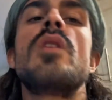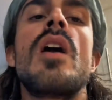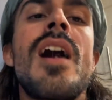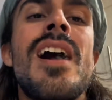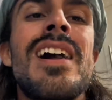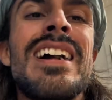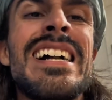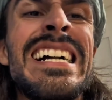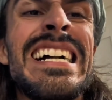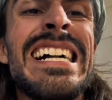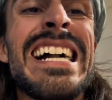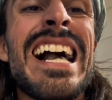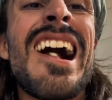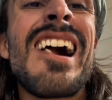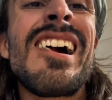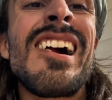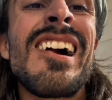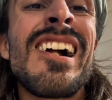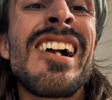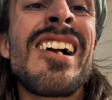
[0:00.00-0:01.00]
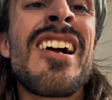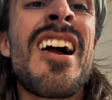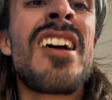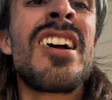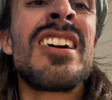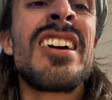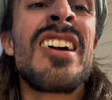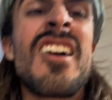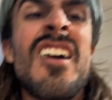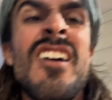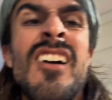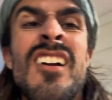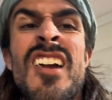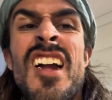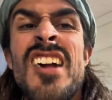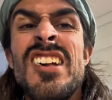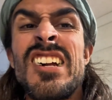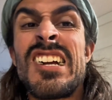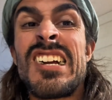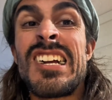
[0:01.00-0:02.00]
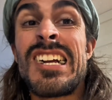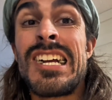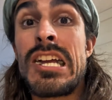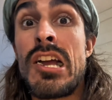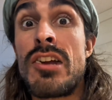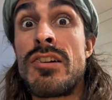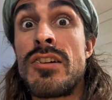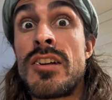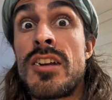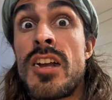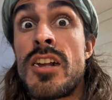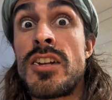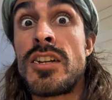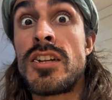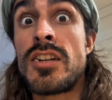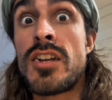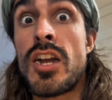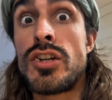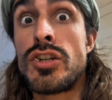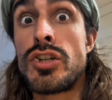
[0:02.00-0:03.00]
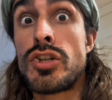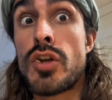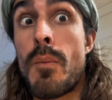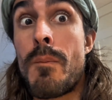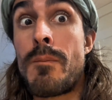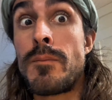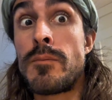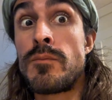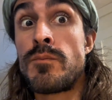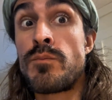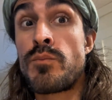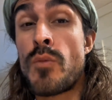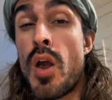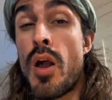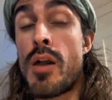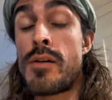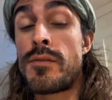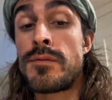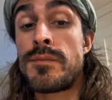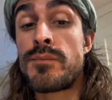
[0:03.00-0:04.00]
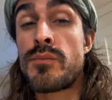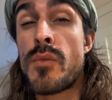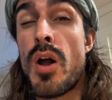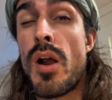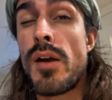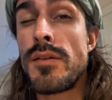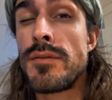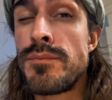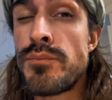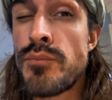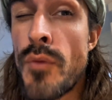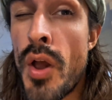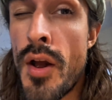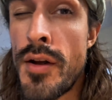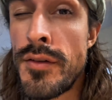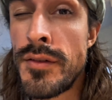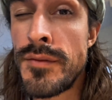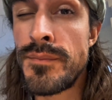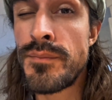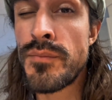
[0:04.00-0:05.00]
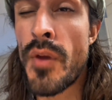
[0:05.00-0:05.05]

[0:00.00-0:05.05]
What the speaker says: those little pink bracelets around my arms. Just wanted to add a little extra weight while I was walking around today.